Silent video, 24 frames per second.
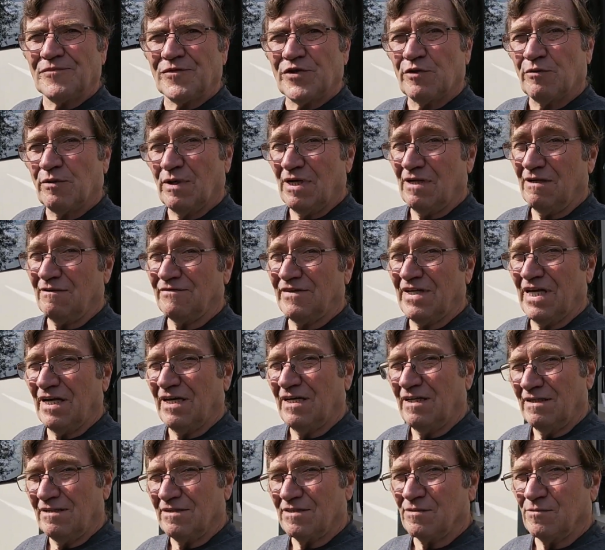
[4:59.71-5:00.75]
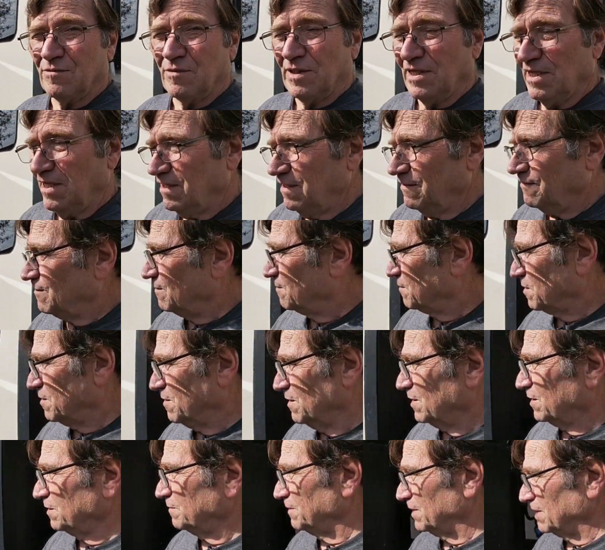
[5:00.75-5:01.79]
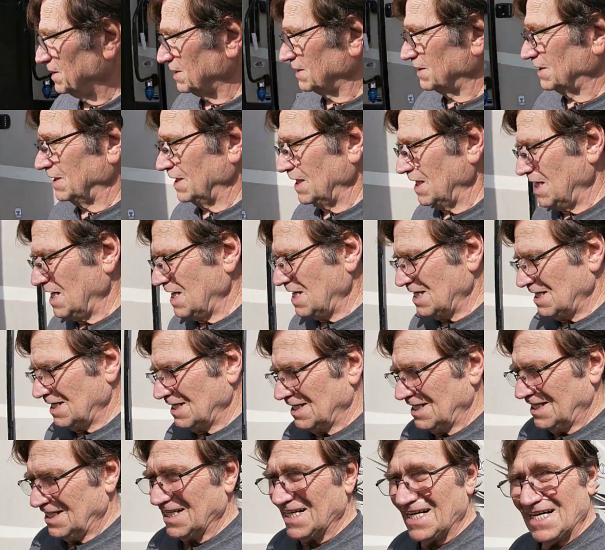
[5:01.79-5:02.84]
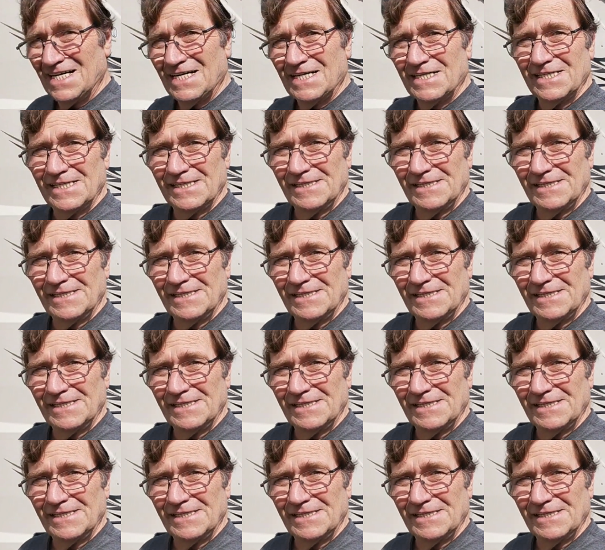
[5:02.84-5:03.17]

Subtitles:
12 days away from Christmas, and I